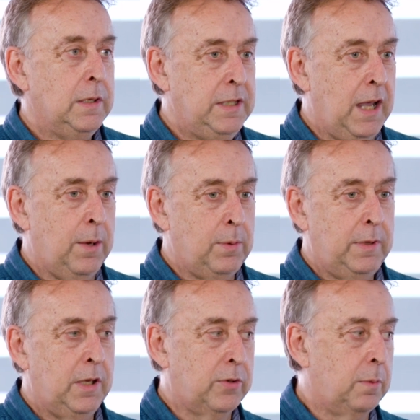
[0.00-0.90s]
Yeah,
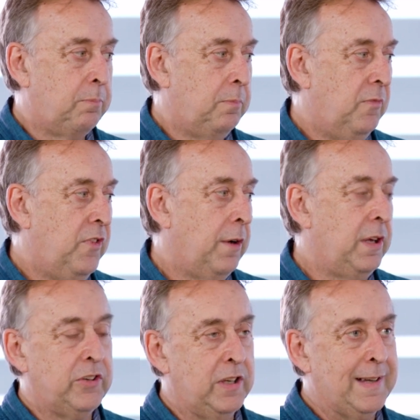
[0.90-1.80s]
there's a very
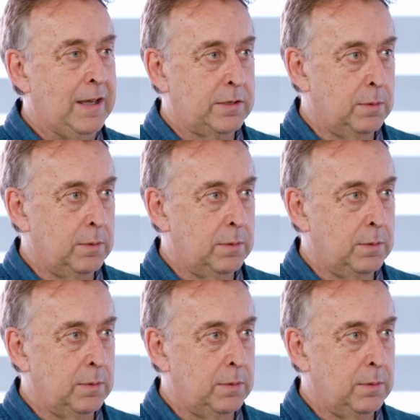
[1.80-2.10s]
detailed